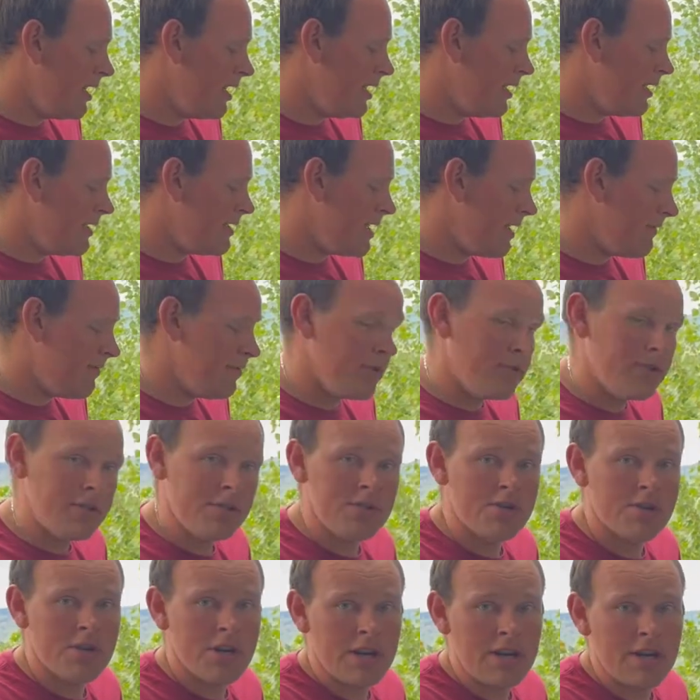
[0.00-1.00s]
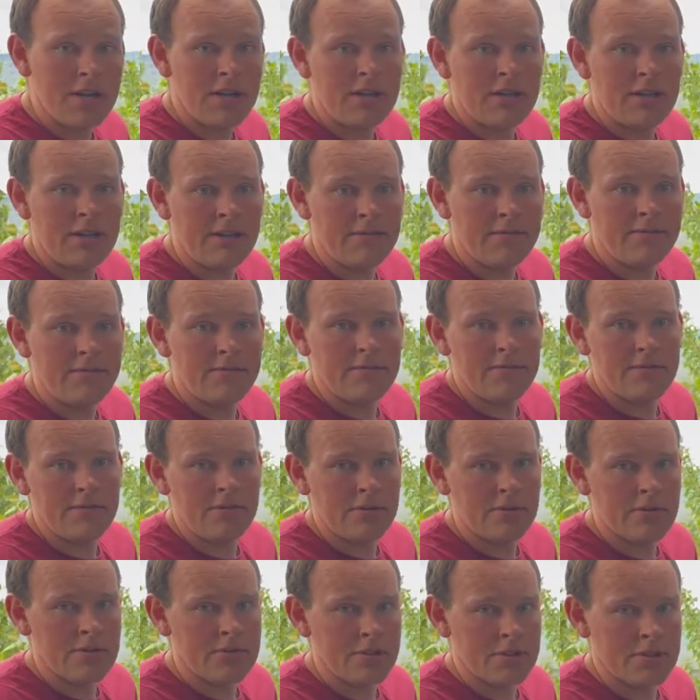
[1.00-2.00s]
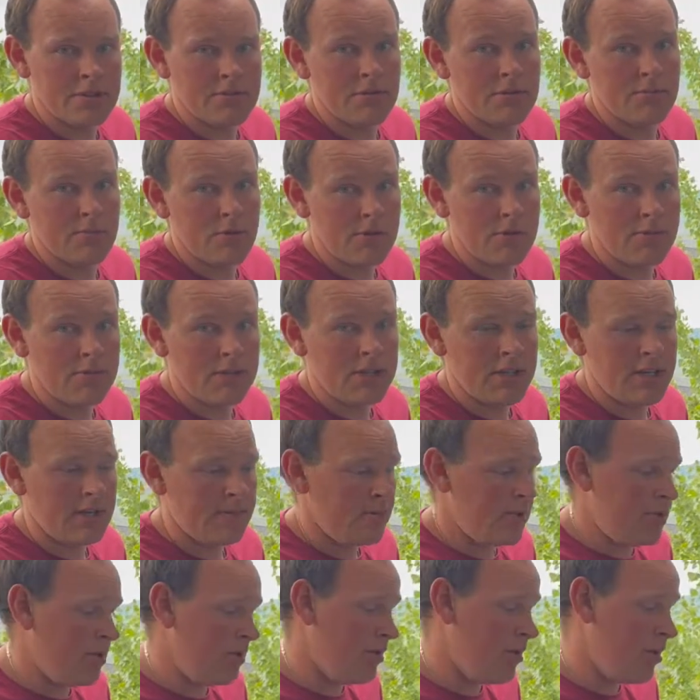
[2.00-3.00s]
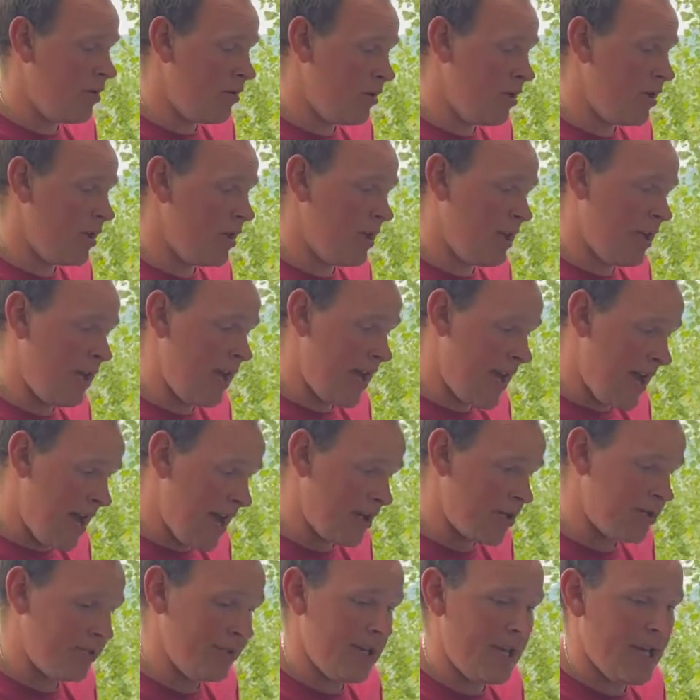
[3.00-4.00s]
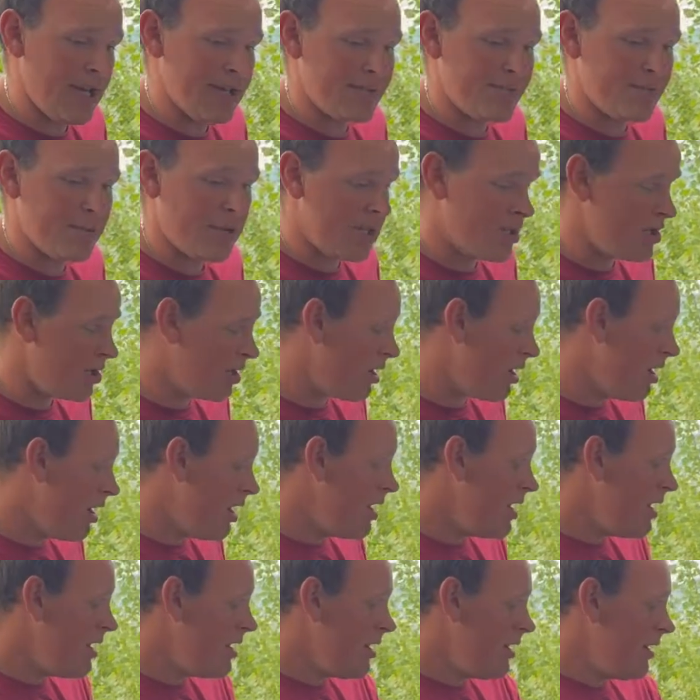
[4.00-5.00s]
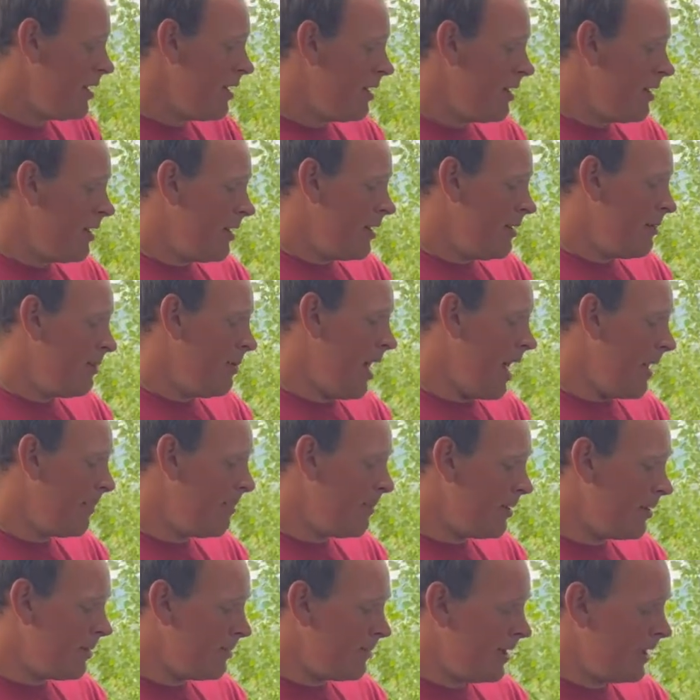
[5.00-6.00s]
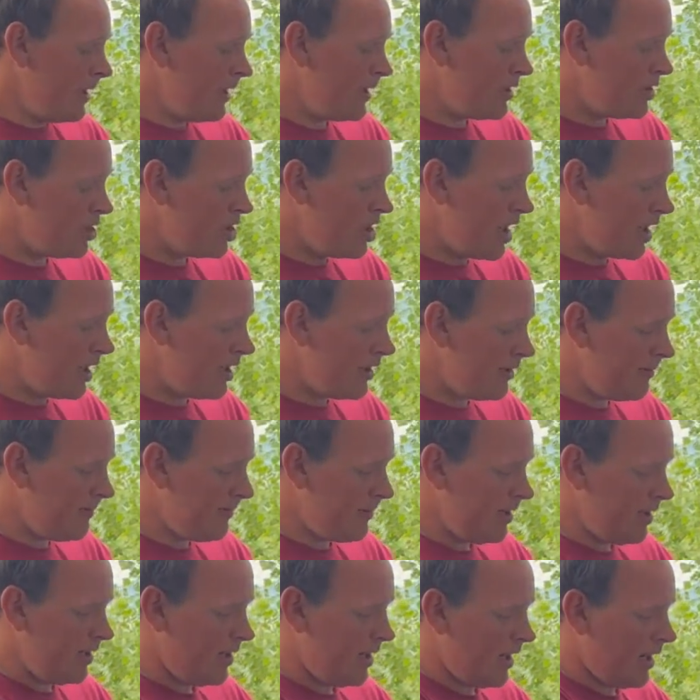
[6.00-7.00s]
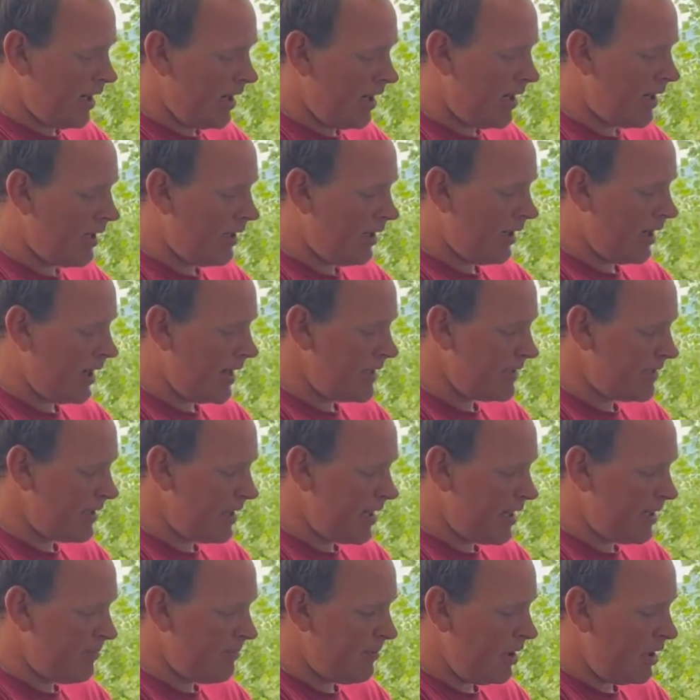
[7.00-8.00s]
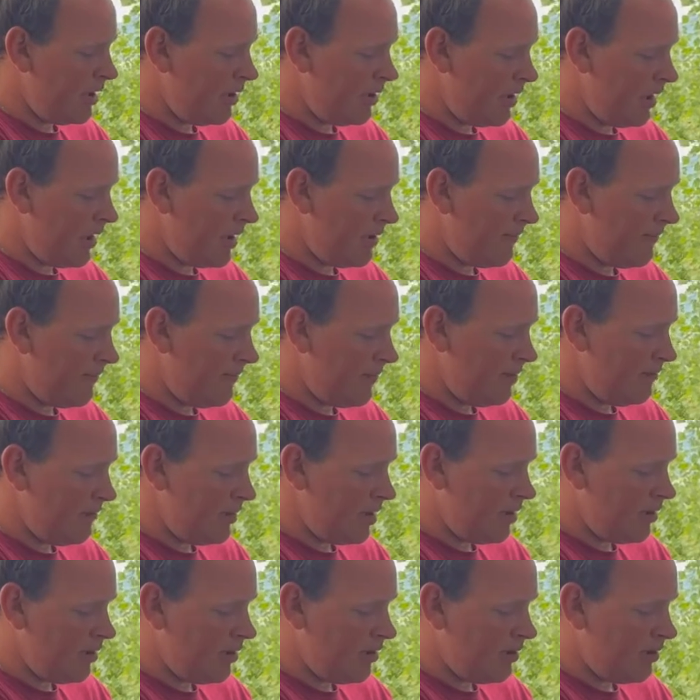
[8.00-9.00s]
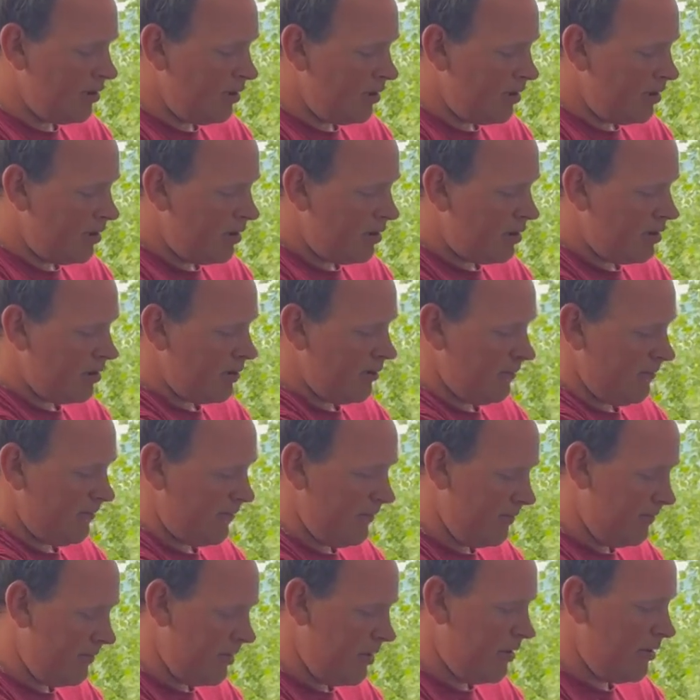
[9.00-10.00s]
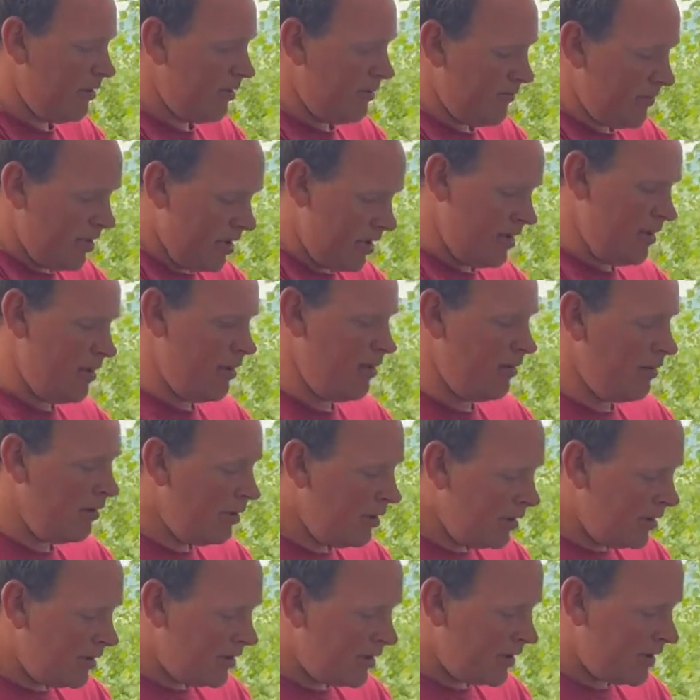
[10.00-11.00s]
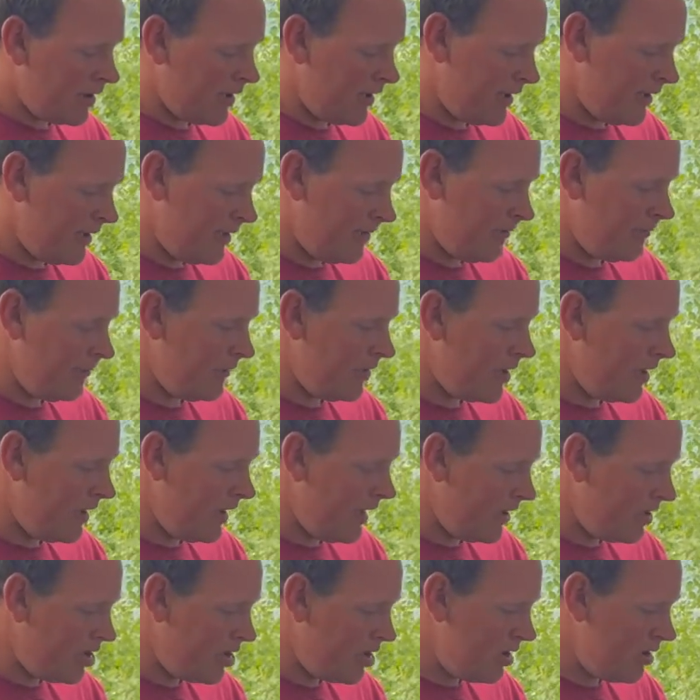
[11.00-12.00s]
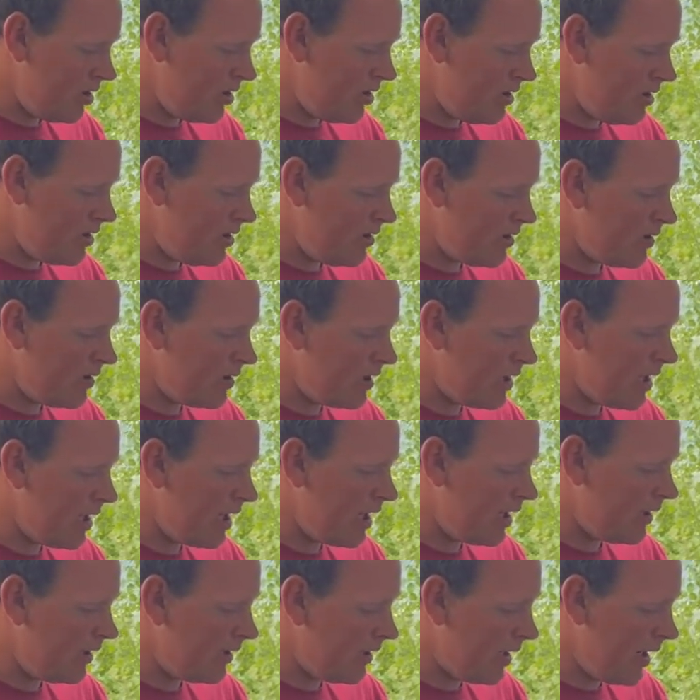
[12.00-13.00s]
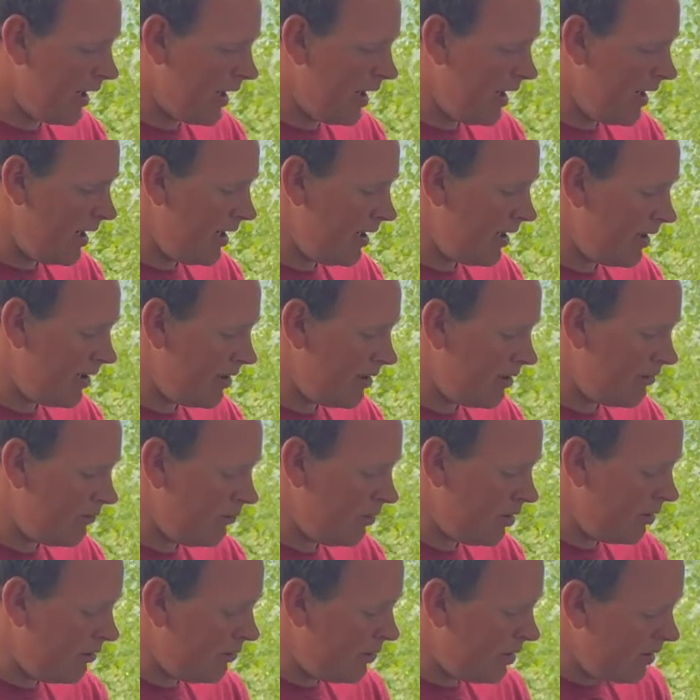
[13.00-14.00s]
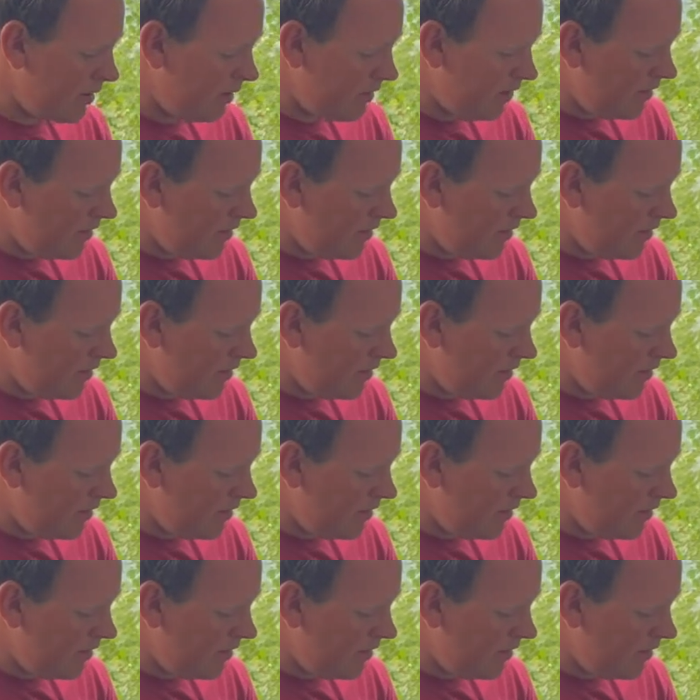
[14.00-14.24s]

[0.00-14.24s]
definitely drain it if you're just removing them and you know that it actually has pressure. Pop them, check them. Like I said, I had a male and a female, or a female and a male connection that I went with.